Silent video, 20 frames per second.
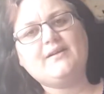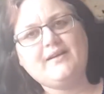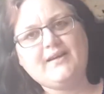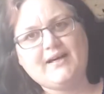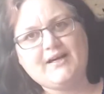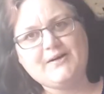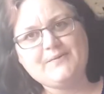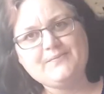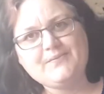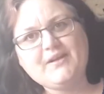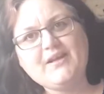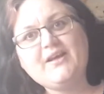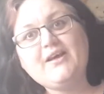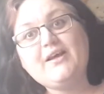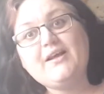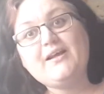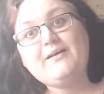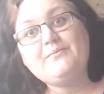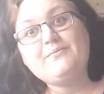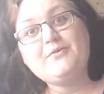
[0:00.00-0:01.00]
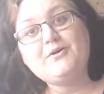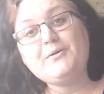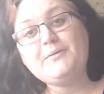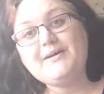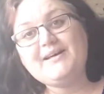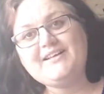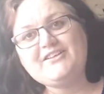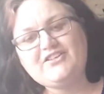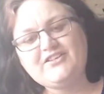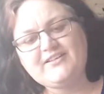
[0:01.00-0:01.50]
Yeah.
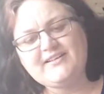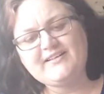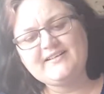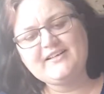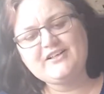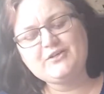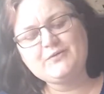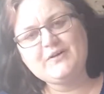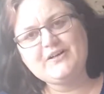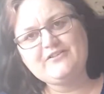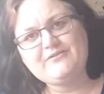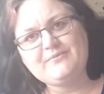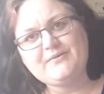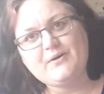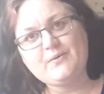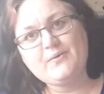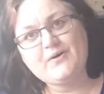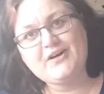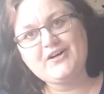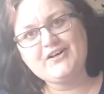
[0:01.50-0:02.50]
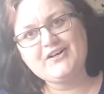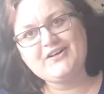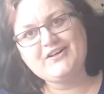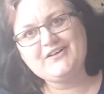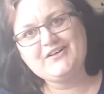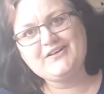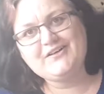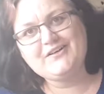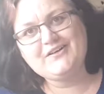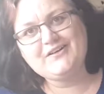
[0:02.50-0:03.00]
Problem is, she's sending that tweet from her
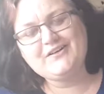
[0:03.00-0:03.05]
work